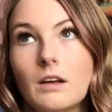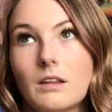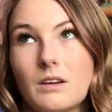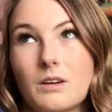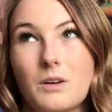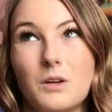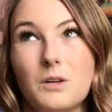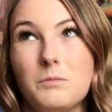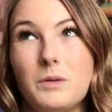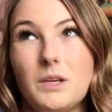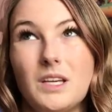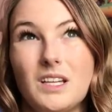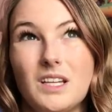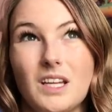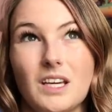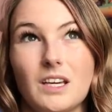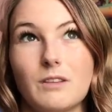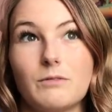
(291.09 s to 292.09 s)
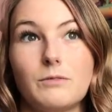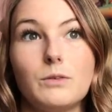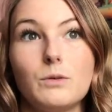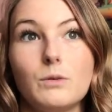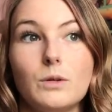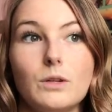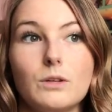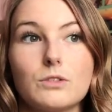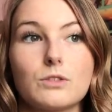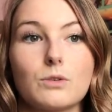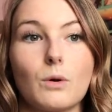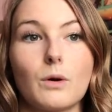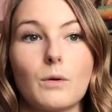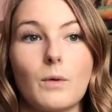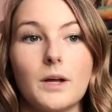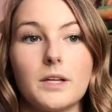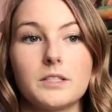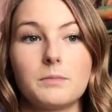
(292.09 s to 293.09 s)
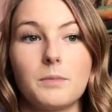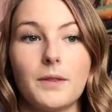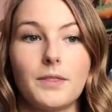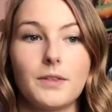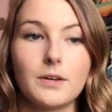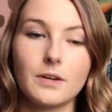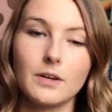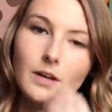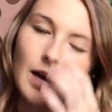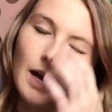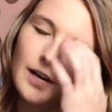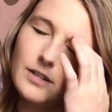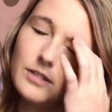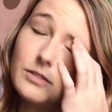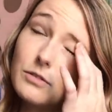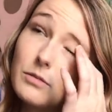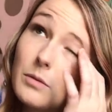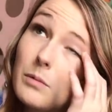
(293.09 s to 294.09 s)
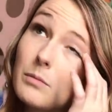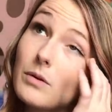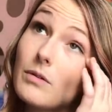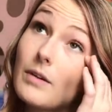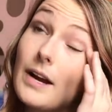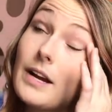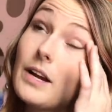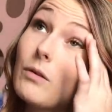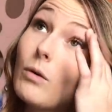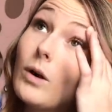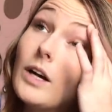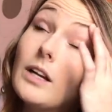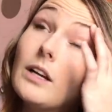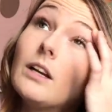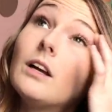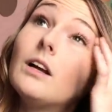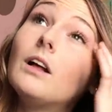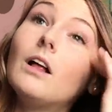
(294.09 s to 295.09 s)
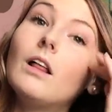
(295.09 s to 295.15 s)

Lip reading: There could be like a few little short ones, but I just remember writing one